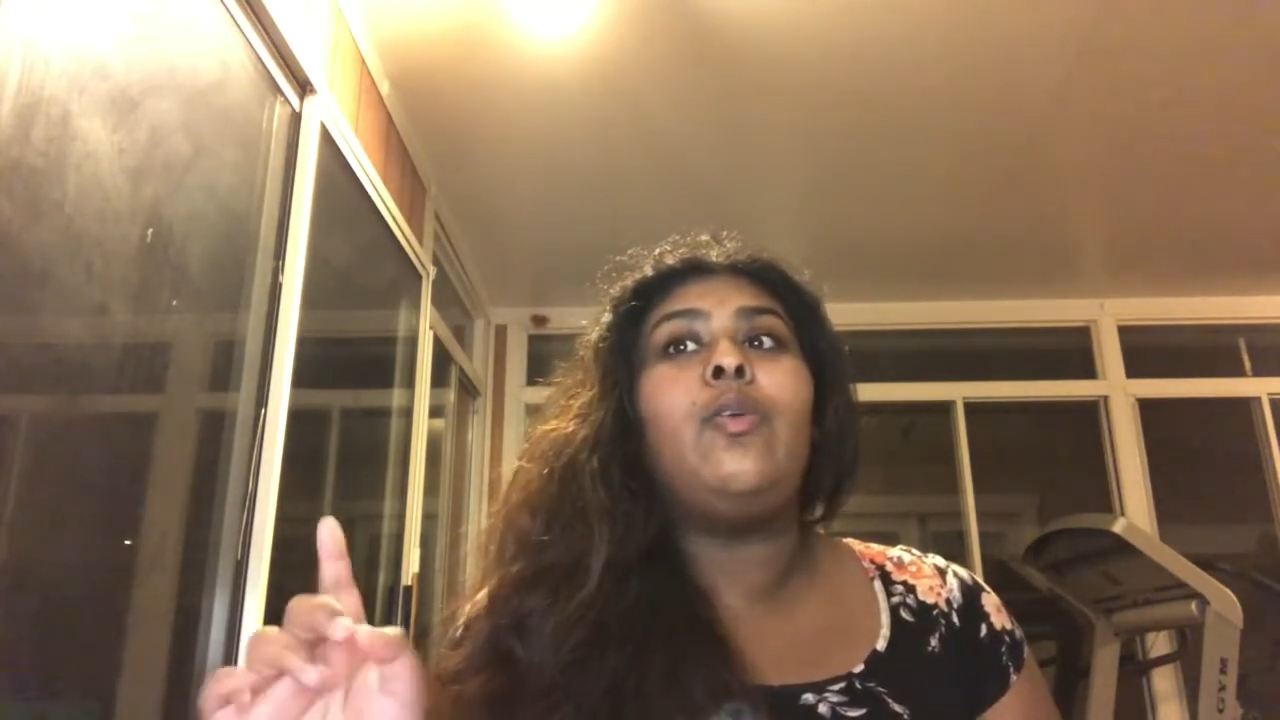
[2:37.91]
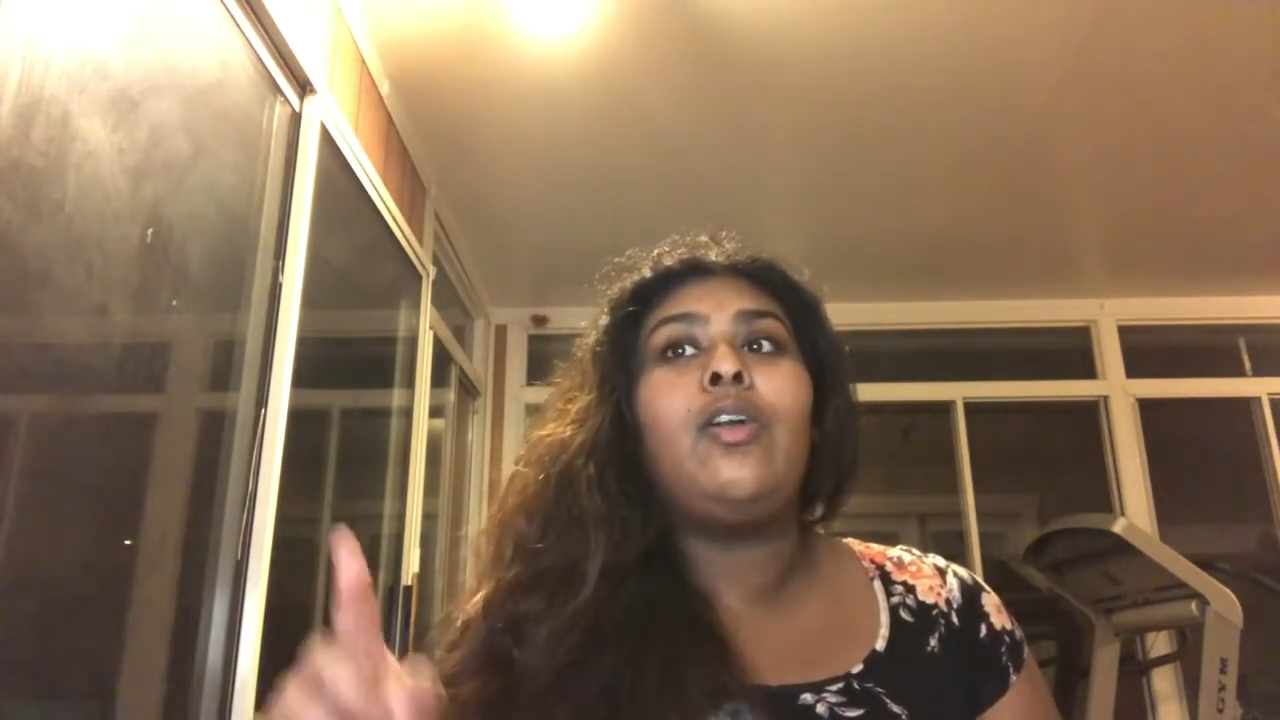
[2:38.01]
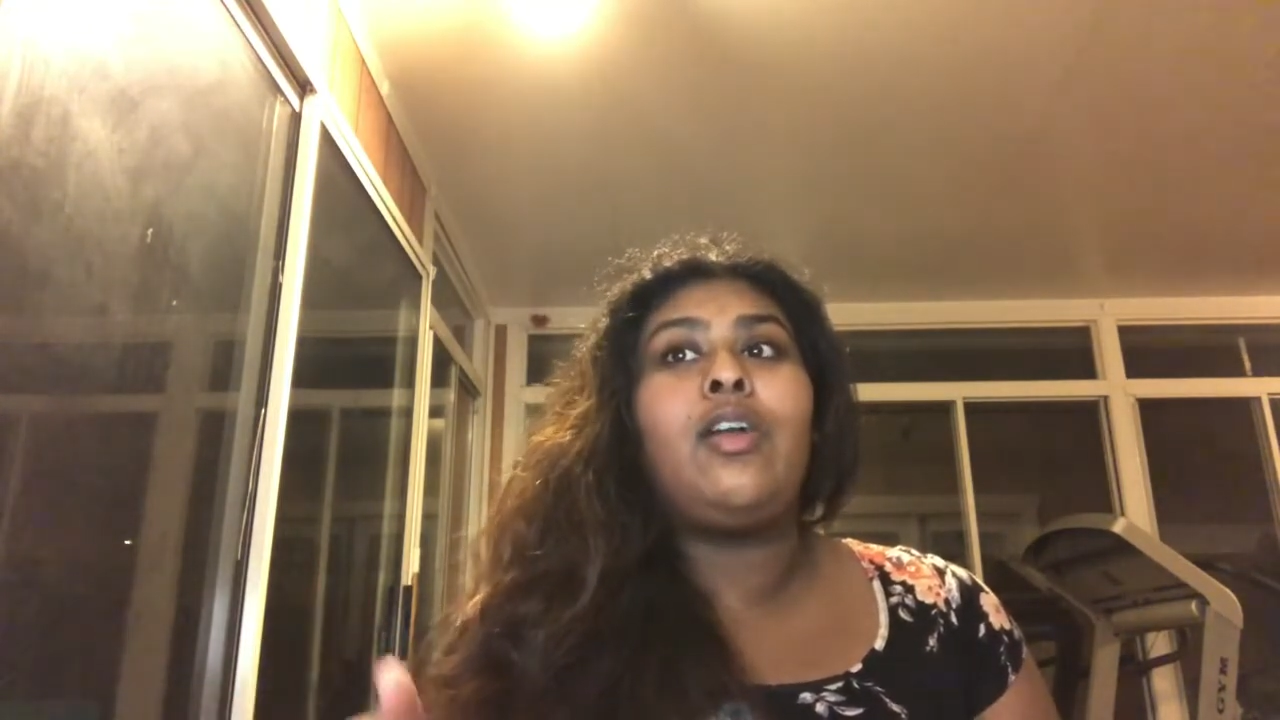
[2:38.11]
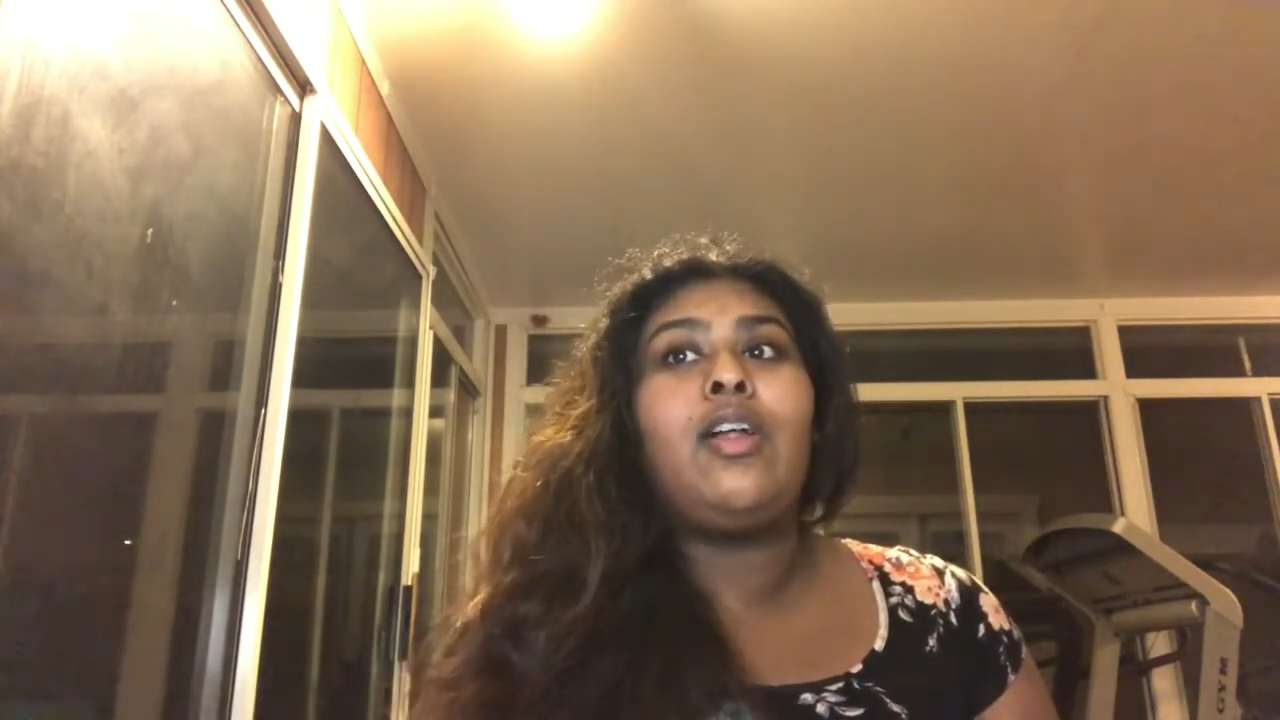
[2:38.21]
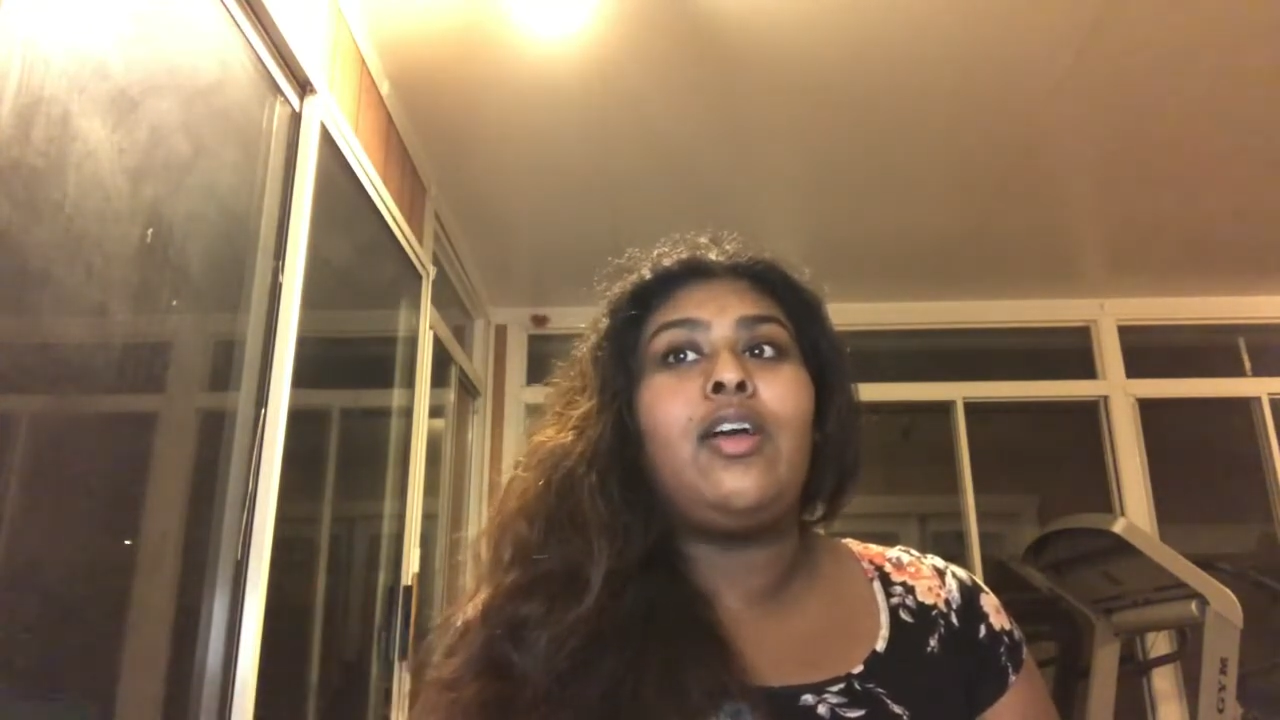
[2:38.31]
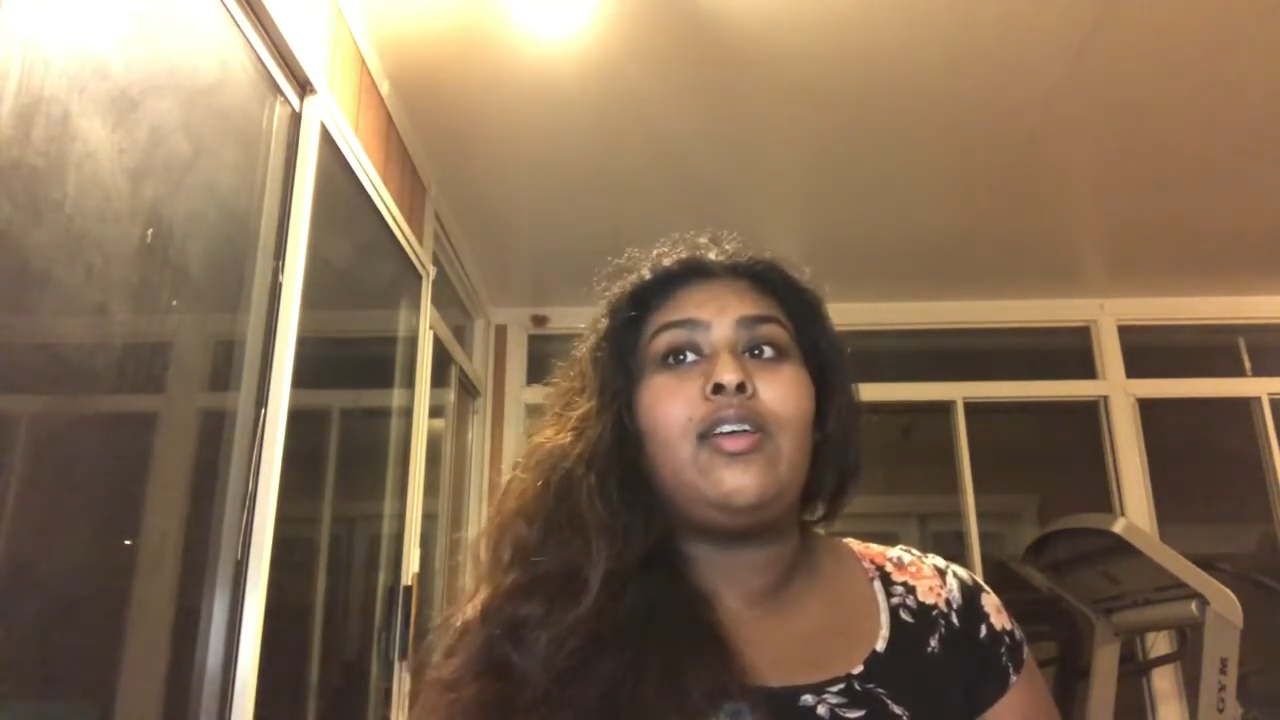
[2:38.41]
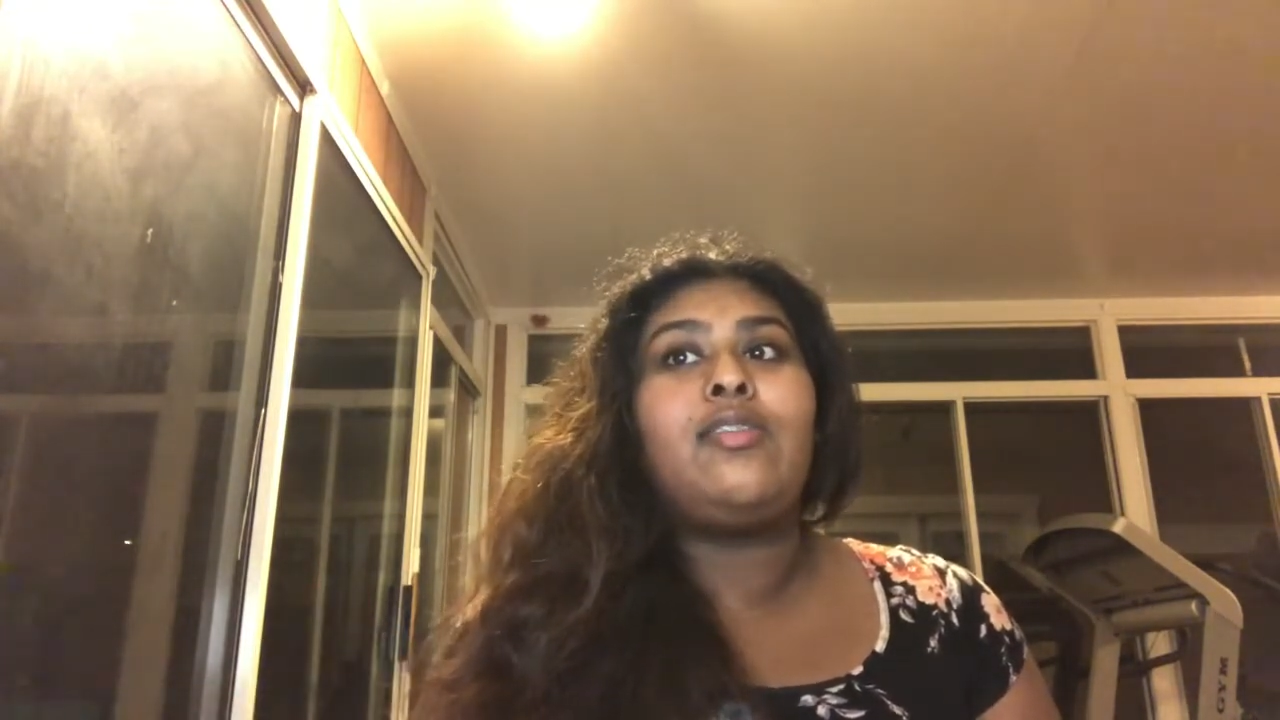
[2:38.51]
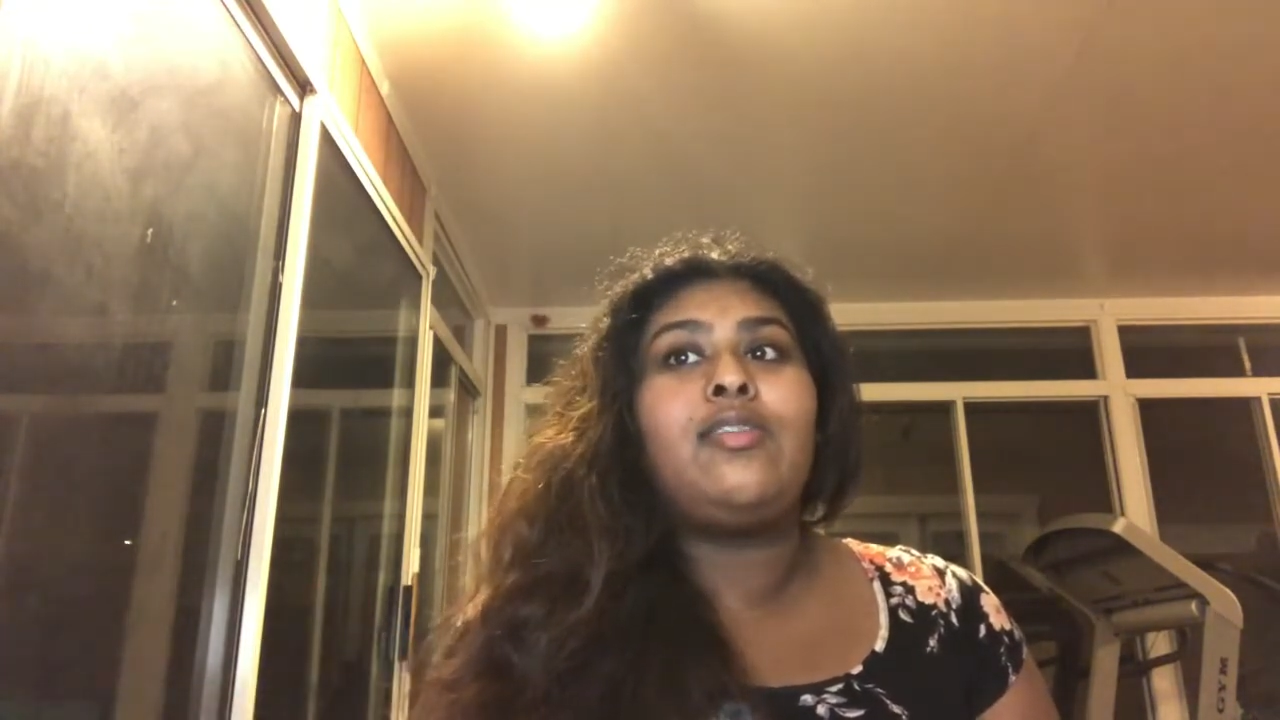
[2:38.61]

your class